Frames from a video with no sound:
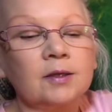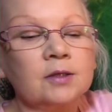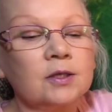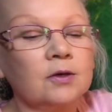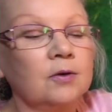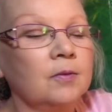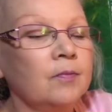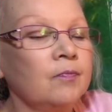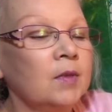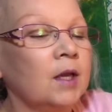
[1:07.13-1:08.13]
So
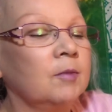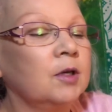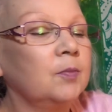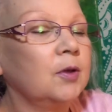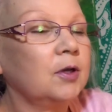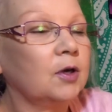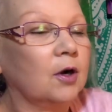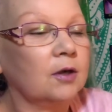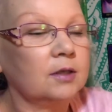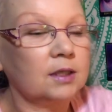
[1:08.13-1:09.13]
I'm going to pull a card